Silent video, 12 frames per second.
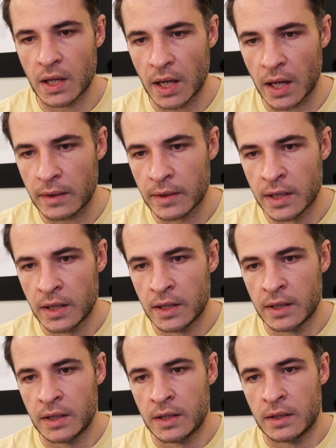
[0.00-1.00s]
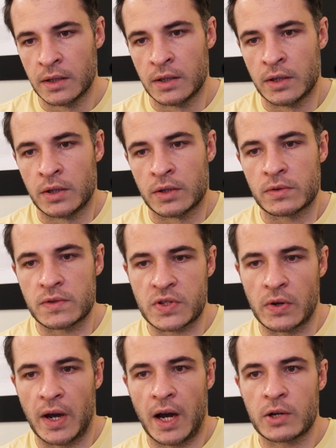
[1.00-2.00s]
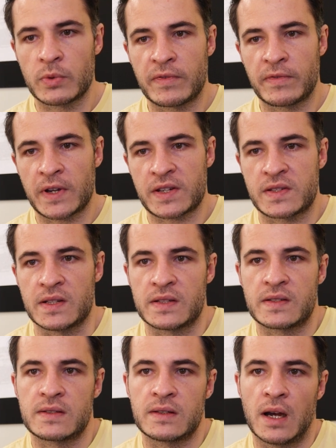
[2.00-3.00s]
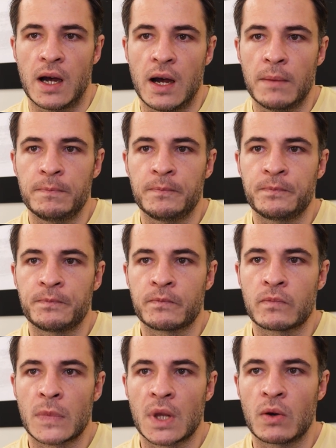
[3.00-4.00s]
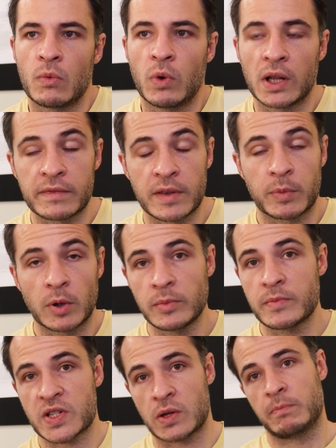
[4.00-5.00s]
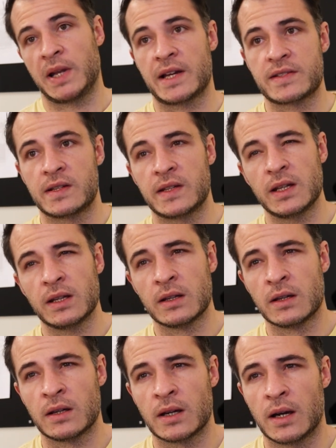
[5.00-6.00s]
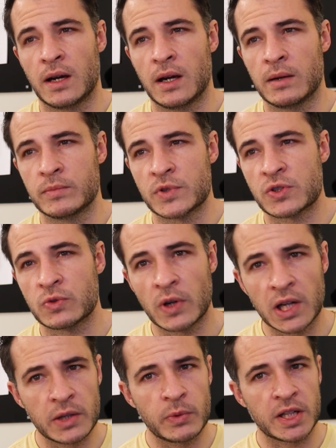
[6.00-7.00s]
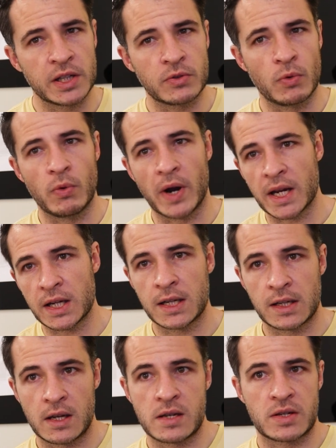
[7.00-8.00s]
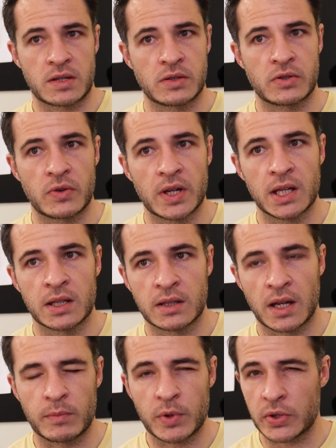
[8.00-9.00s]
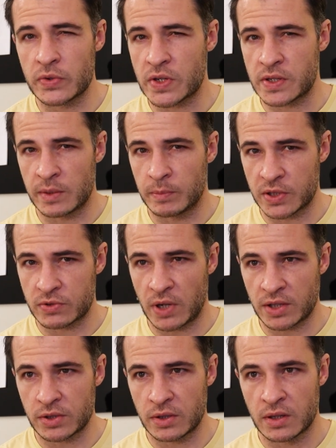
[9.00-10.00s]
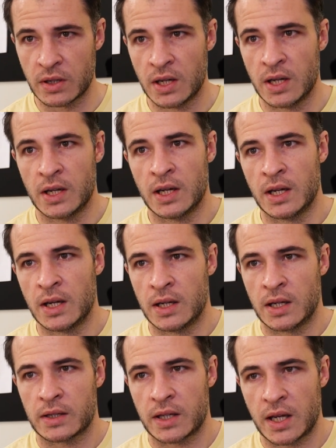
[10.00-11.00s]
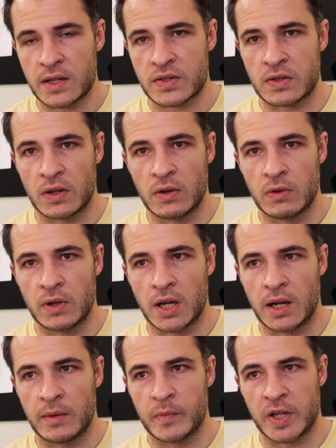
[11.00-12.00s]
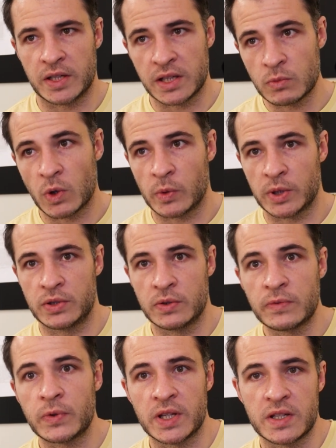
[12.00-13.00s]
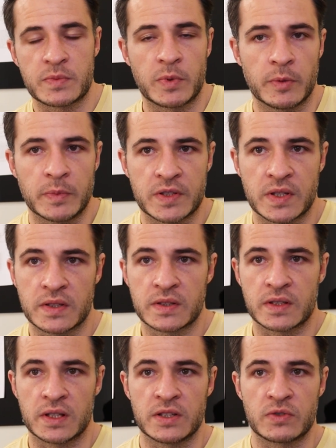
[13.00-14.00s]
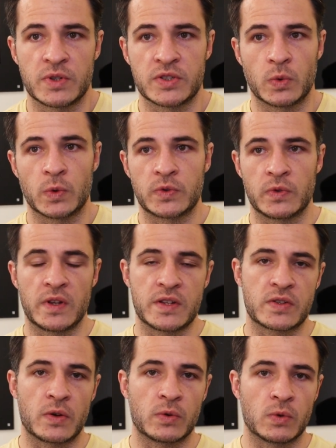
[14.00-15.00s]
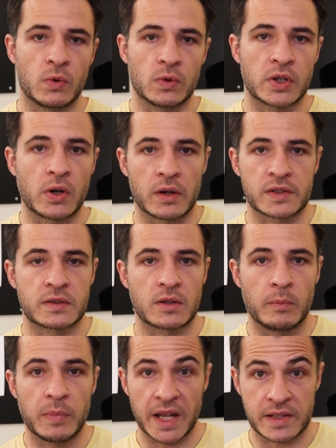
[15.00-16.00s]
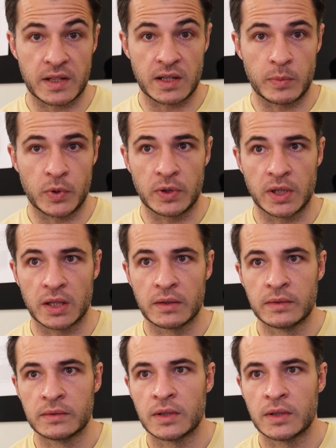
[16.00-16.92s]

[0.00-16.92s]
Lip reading: Okay, cool. So how fix this? Well, if the problem is complexity, surely we need to rein in the decision tree and produce a simpler structure. Okay, so indeed what we'll do for these purposes is resort to the so-called cost complexity pruning.